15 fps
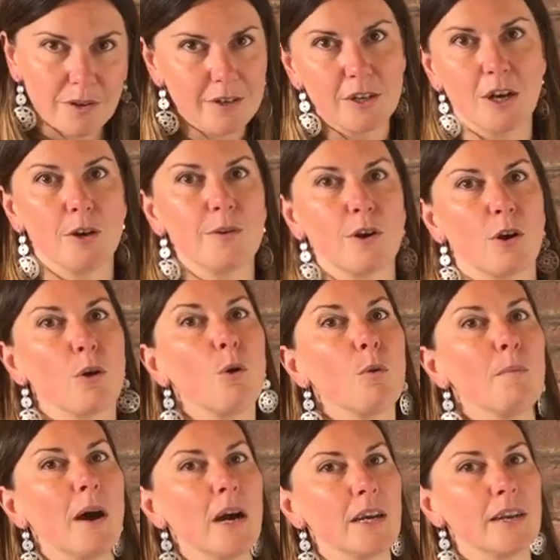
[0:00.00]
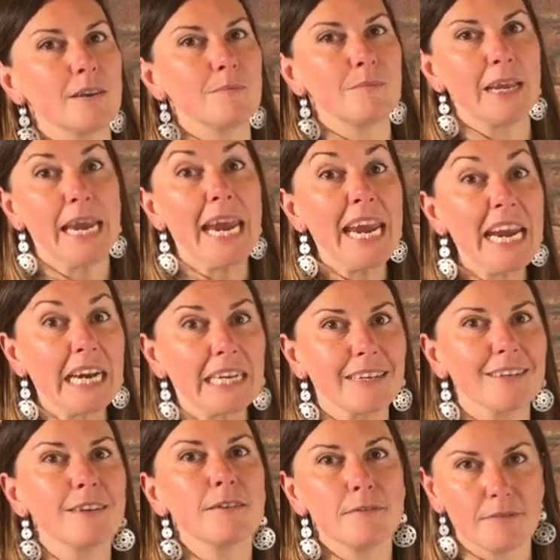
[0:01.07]
you know, in our whole body and
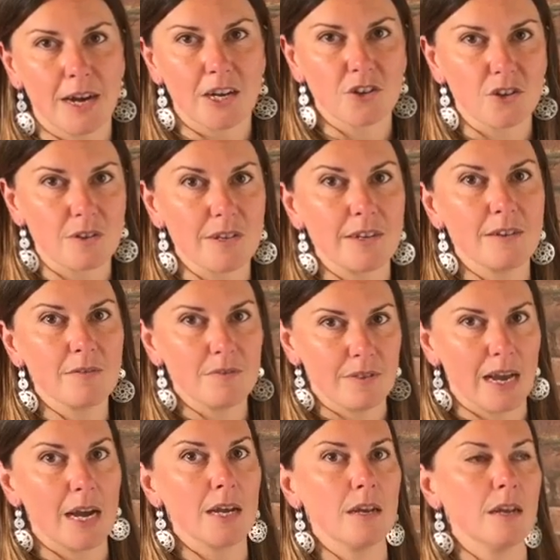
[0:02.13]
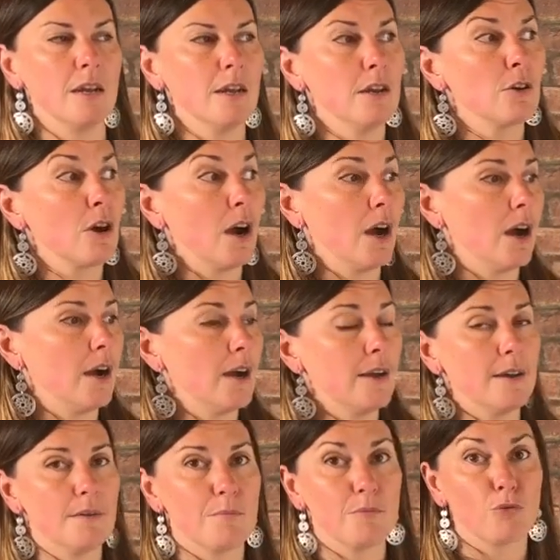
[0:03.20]
fascially. That
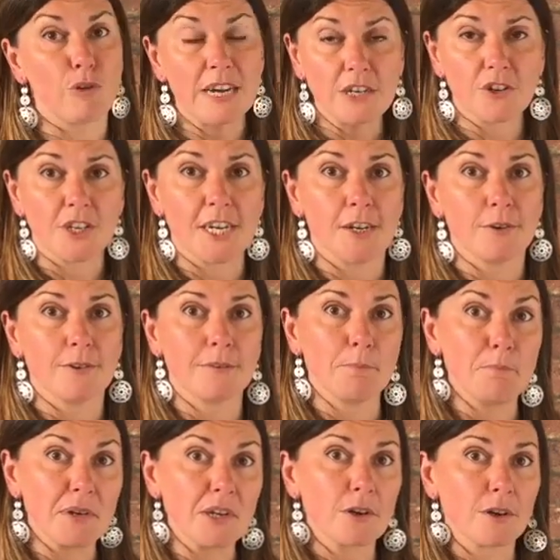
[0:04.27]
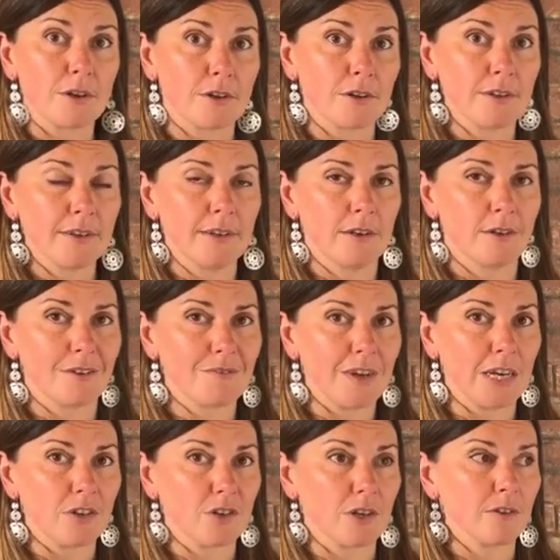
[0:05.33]
uh, ratio is mirrored in our
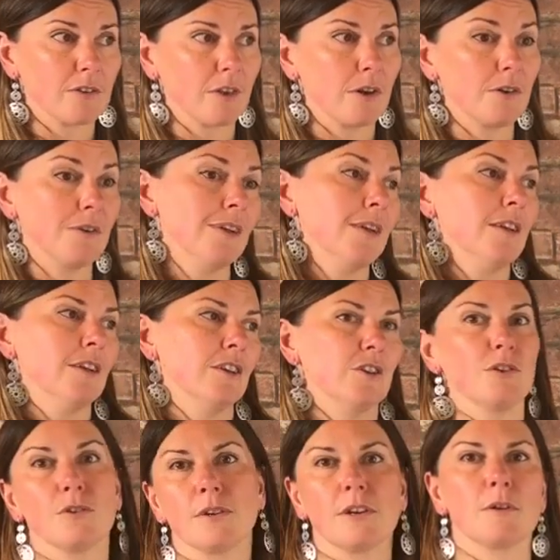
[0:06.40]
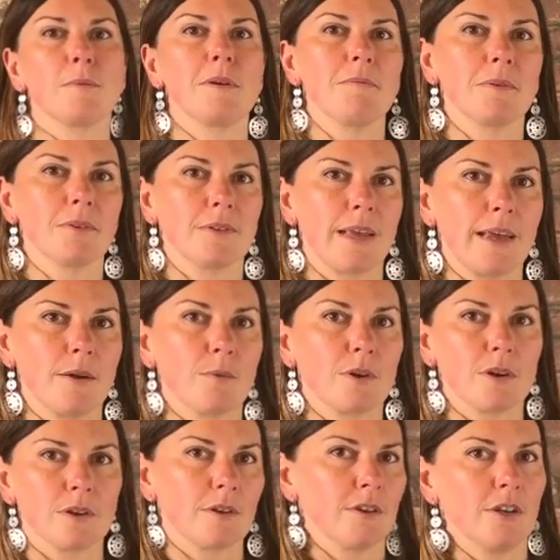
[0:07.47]
fascia. So you'll hear people say
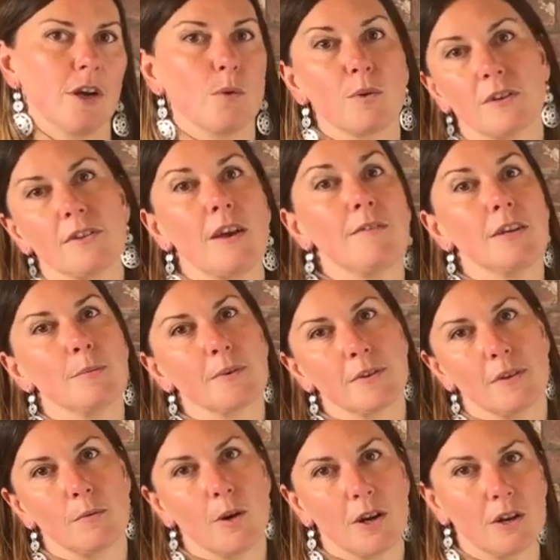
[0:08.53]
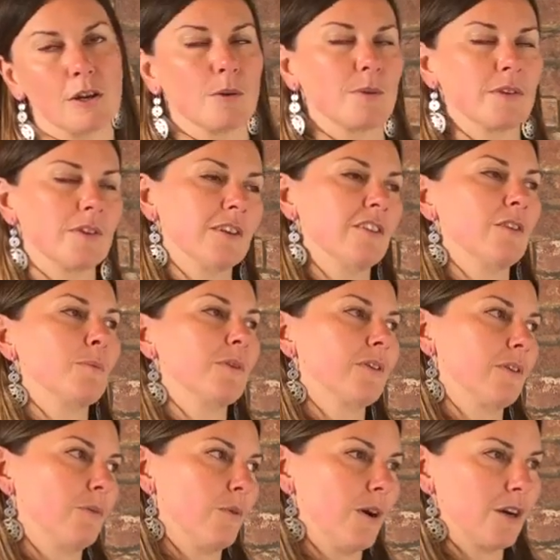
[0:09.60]
we're, you know, we're seventy percent water, or we're sixty
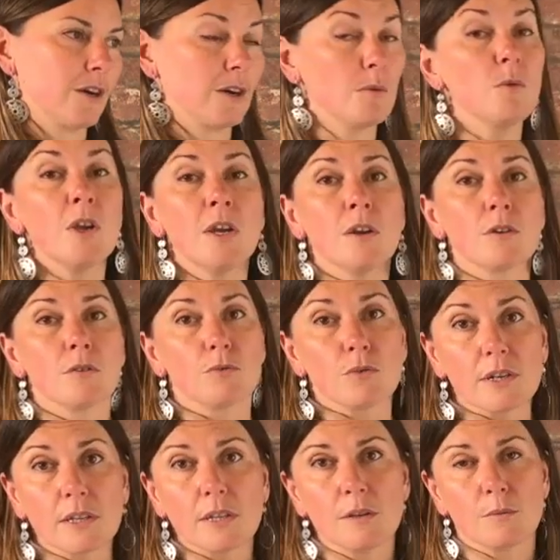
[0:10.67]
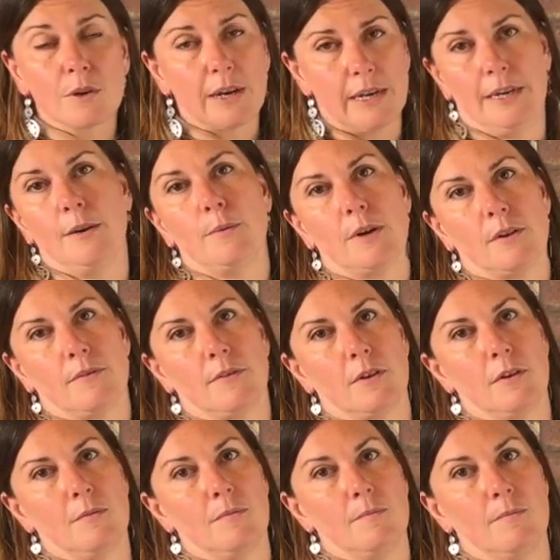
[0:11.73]
percent water. Really, we're anywhere
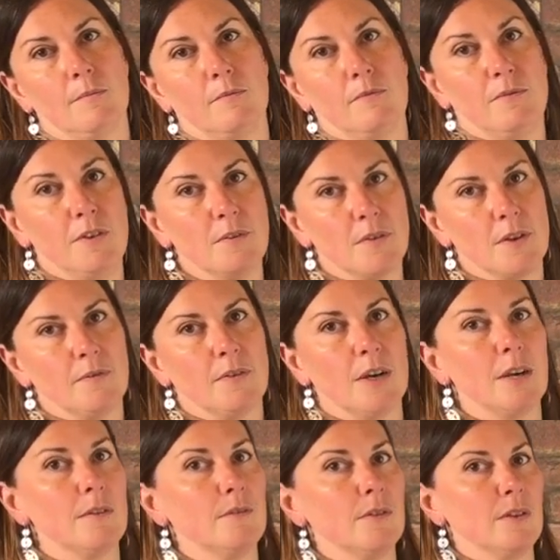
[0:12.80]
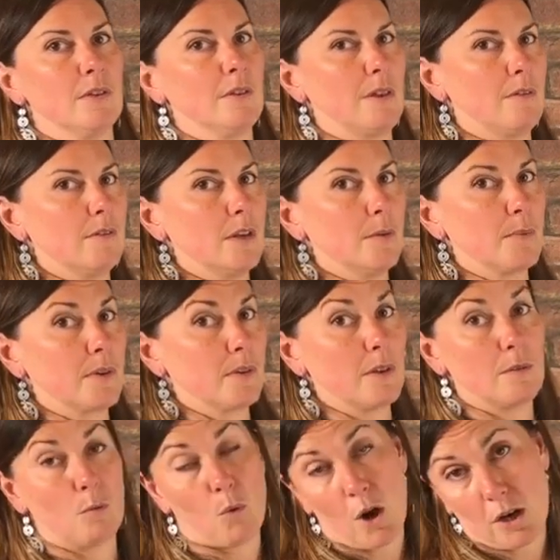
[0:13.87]
from fifty-five to seventy
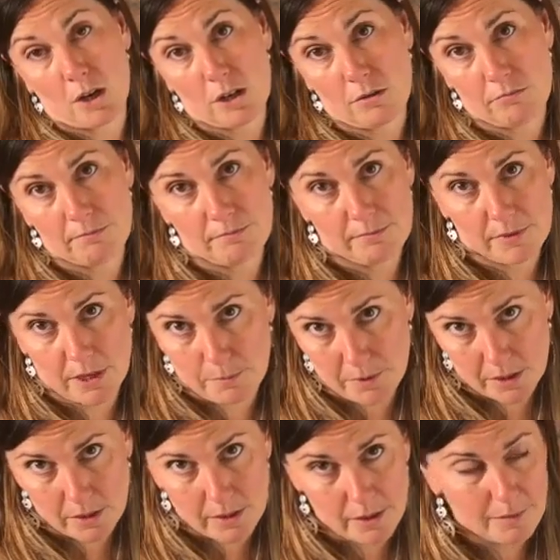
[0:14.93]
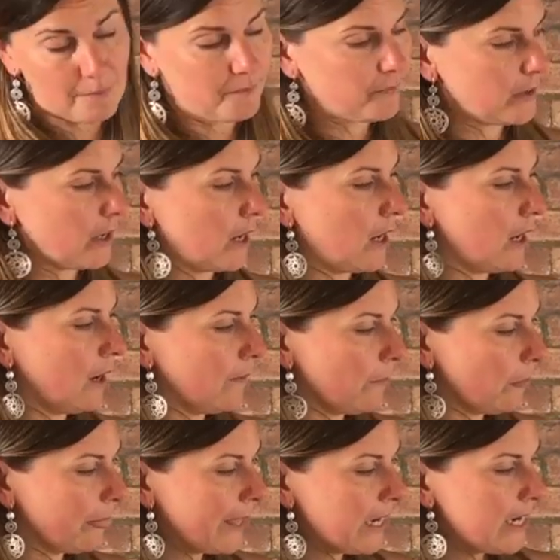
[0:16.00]
percent water, typically, um,
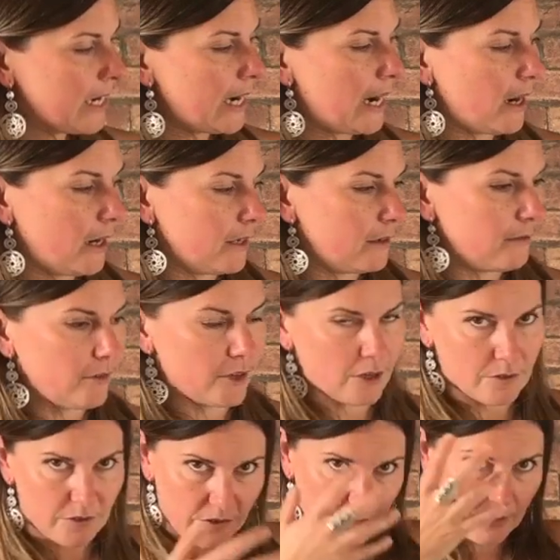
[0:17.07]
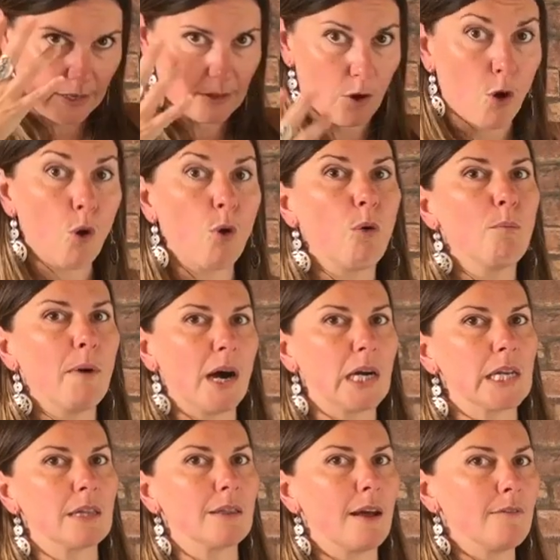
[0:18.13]
at, you know, just like the whole
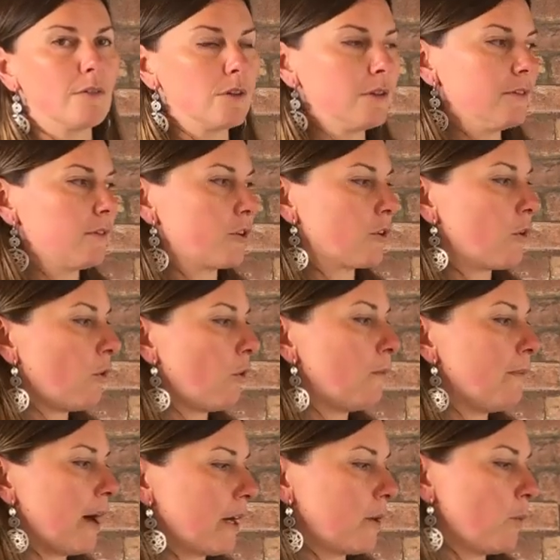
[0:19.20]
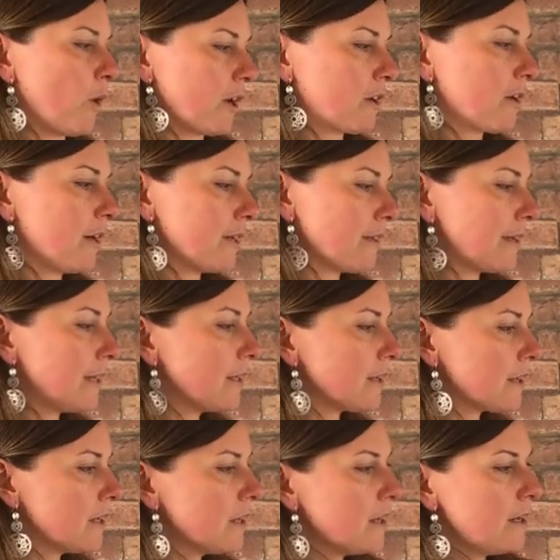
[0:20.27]
body level, your whole body water content.